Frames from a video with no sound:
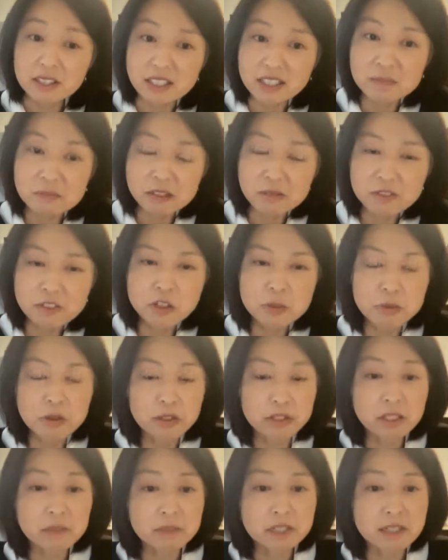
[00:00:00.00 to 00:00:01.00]
theme of this
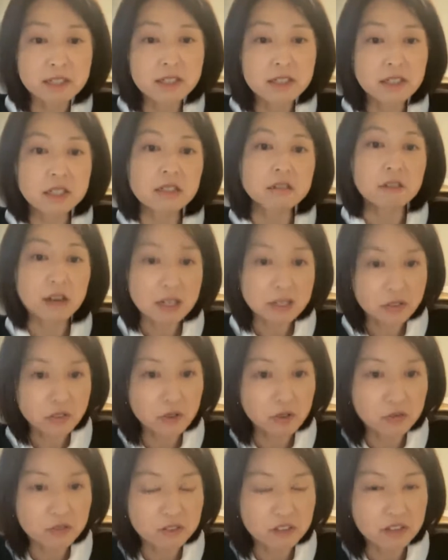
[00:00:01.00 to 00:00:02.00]
program is
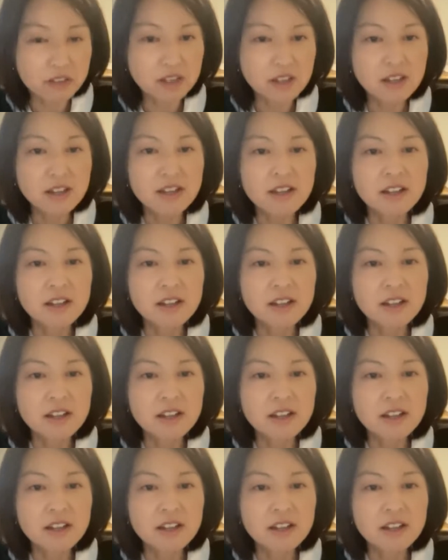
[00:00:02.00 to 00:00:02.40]
crossover.